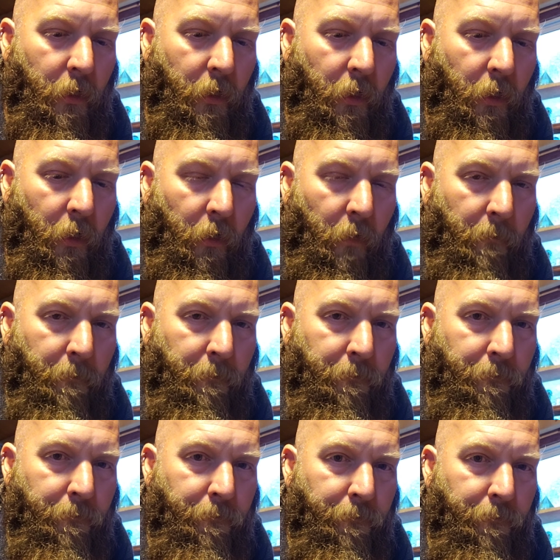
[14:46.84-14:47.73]

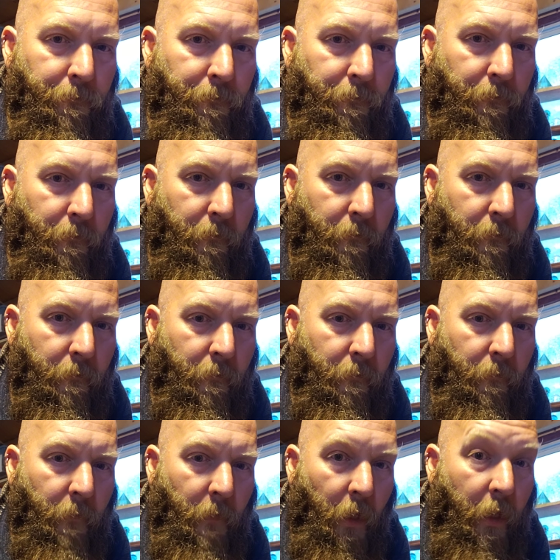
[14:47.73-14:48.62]
In
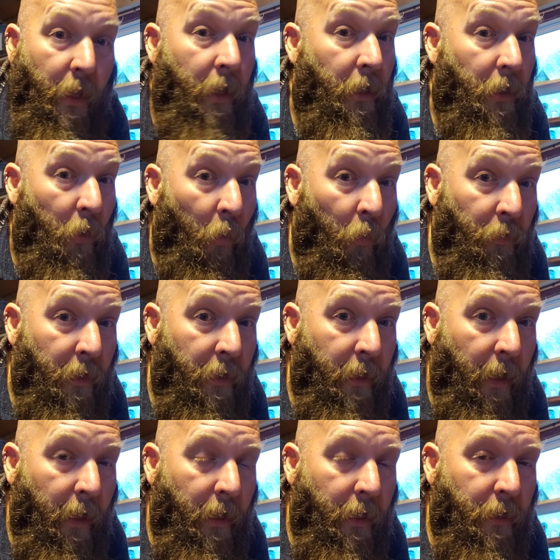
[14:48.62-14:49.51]
the olden
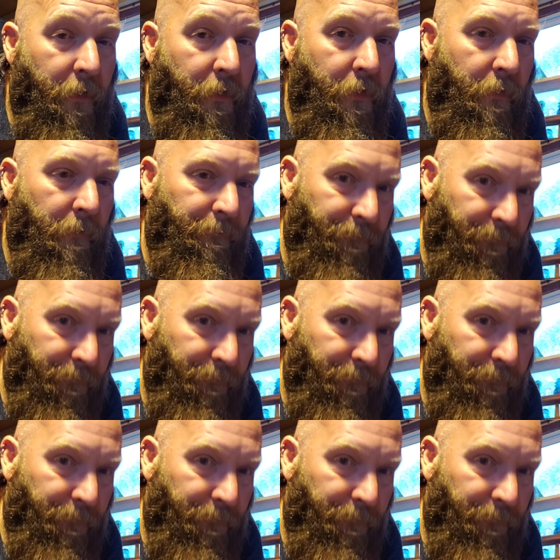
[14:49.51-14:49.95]
days,